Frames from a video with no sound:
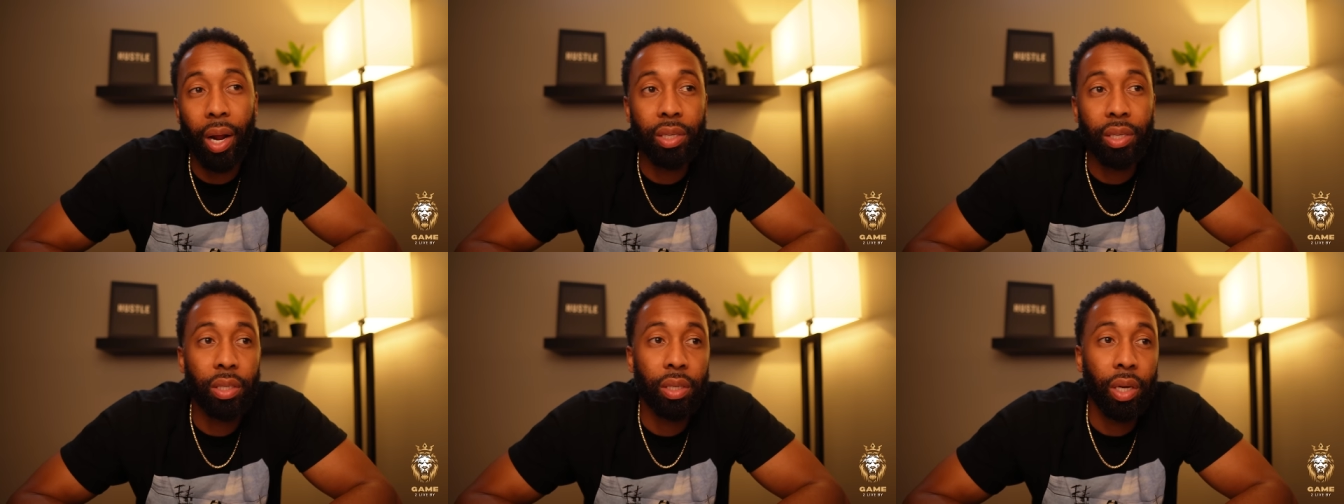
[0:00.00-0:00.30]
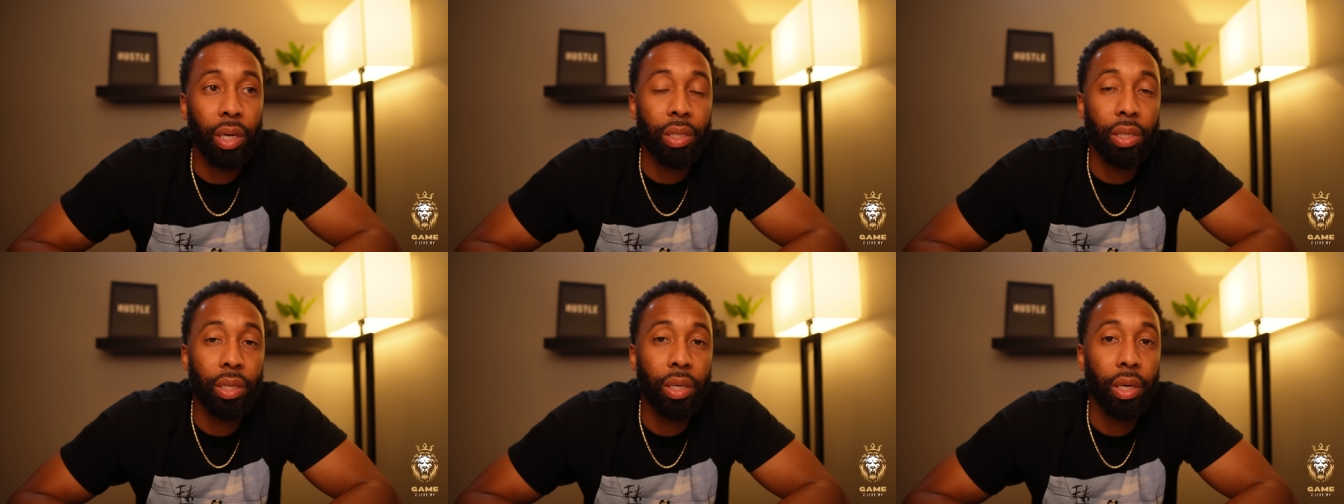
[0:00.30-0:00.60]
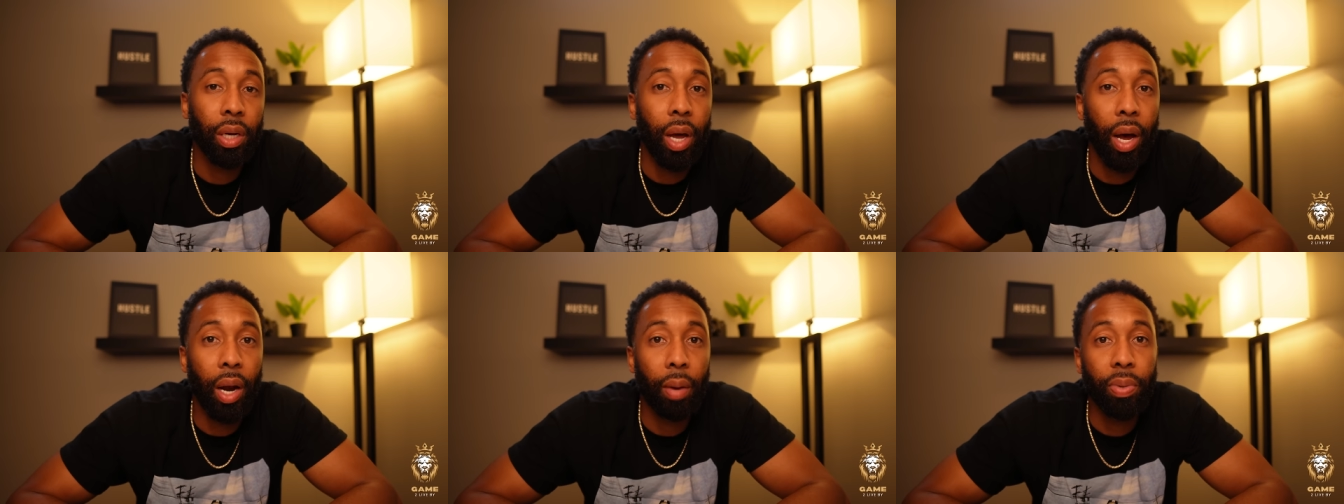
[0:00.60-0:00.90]
I, I see
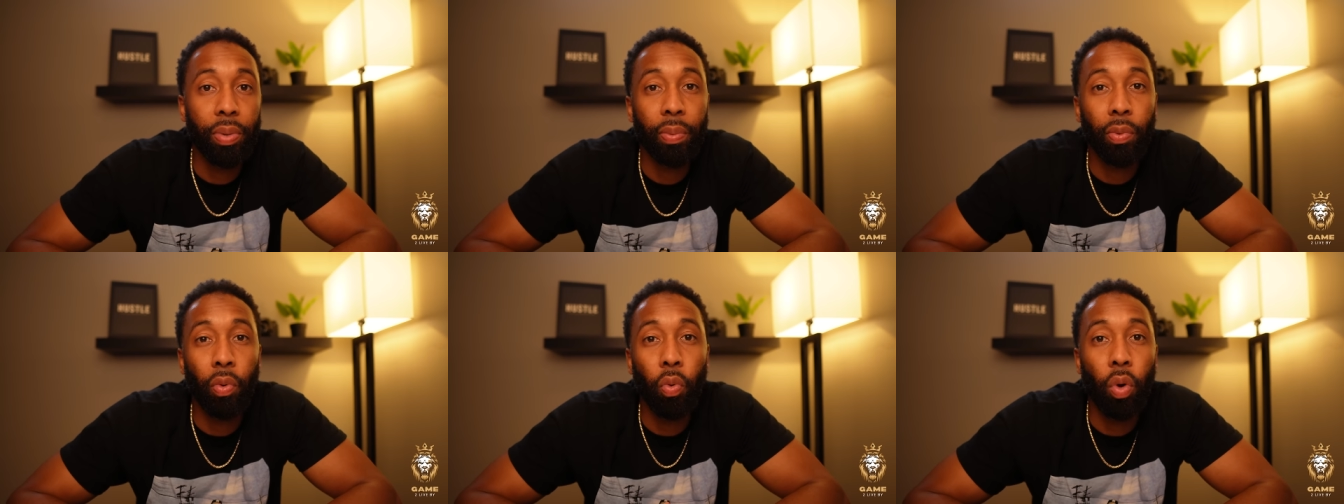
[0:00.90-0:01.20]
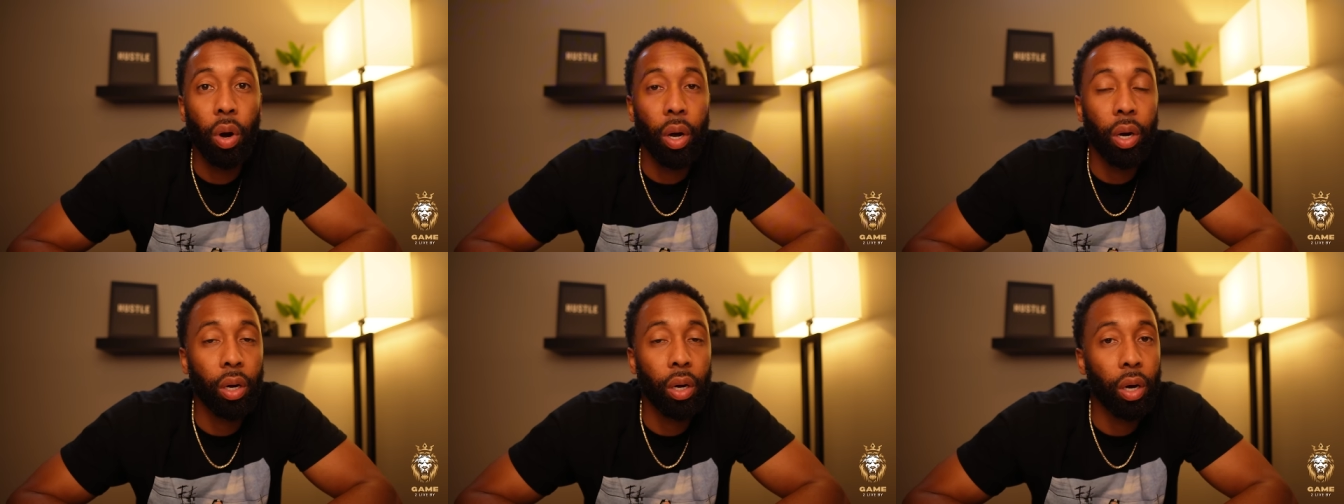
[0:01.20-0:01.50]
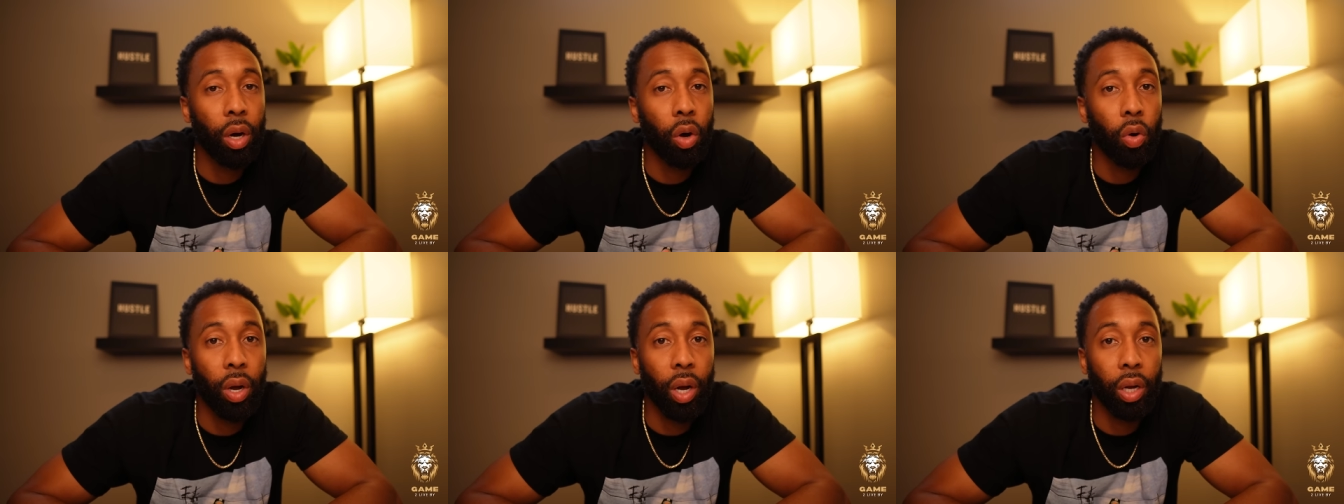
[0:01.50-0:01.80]
a lot of people wanting to
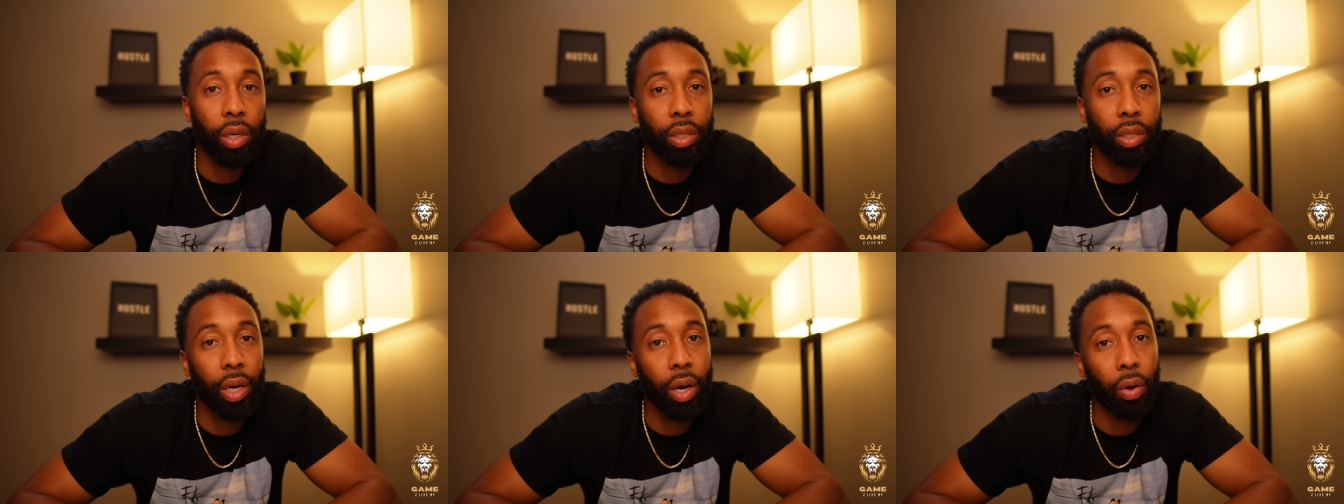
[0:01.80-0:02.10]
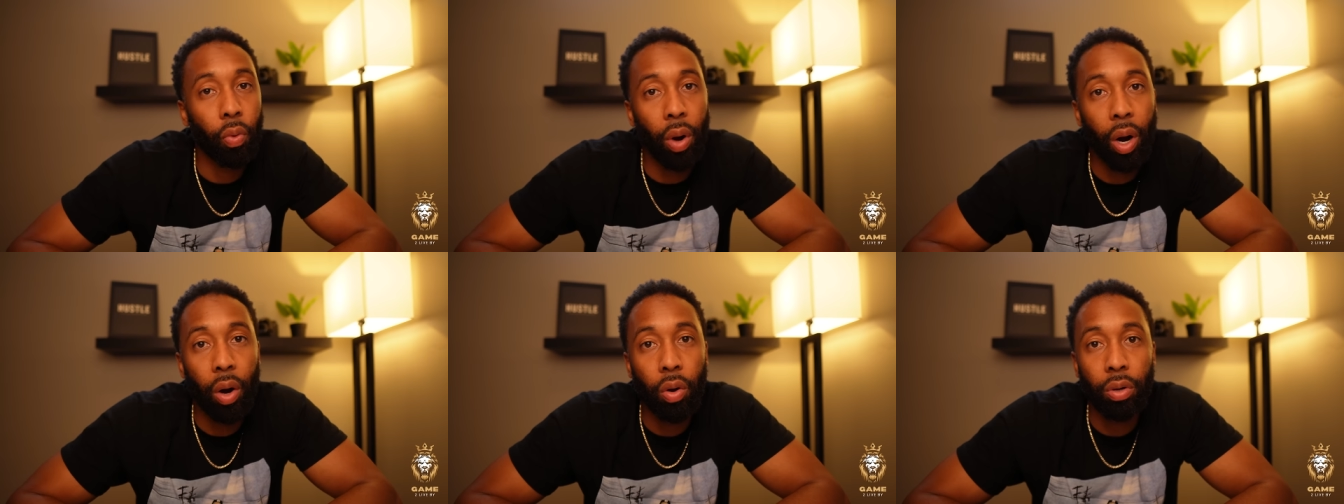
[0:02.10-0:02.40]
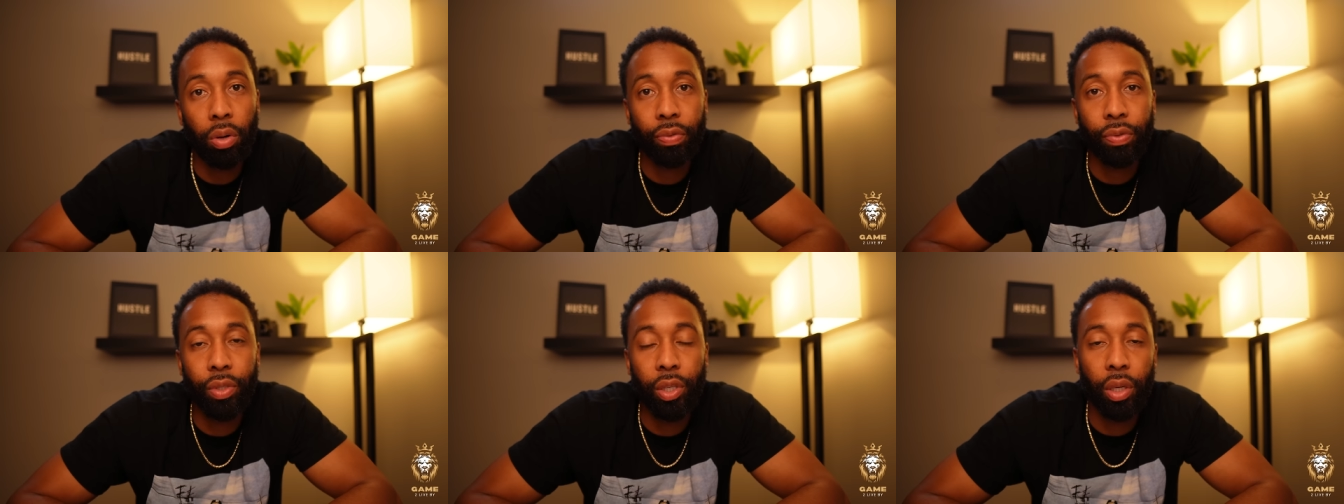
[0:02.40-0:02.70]
go that, that route
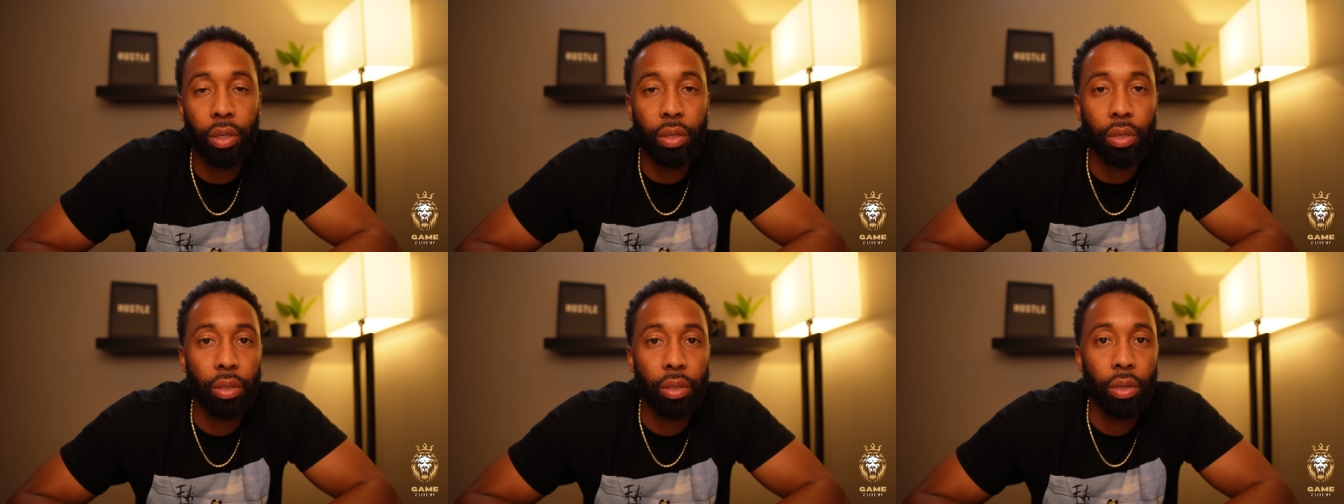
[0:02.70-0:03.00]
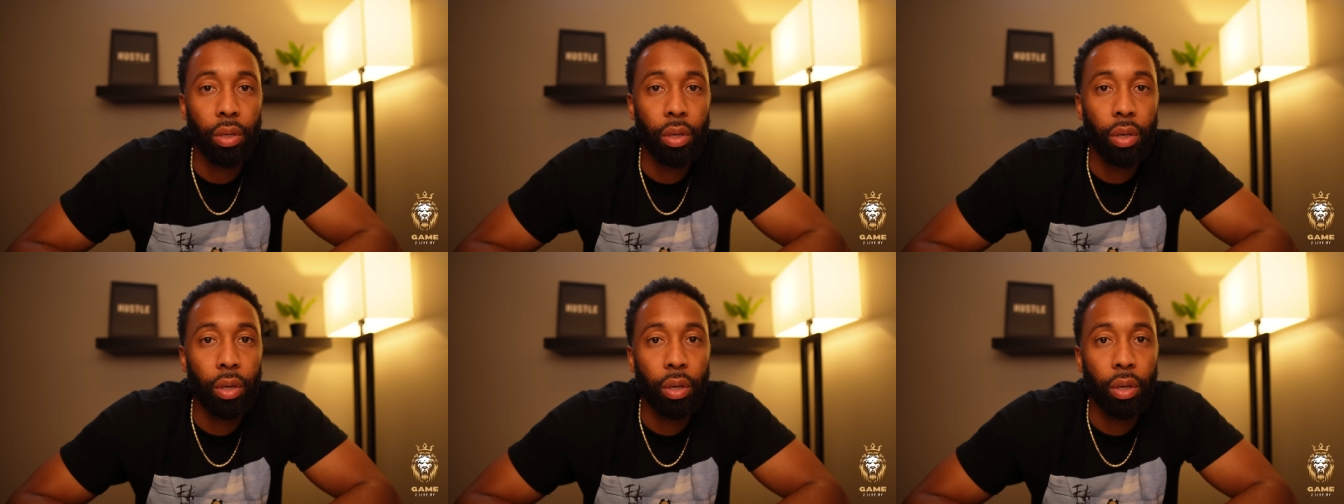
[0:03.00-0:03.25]
of just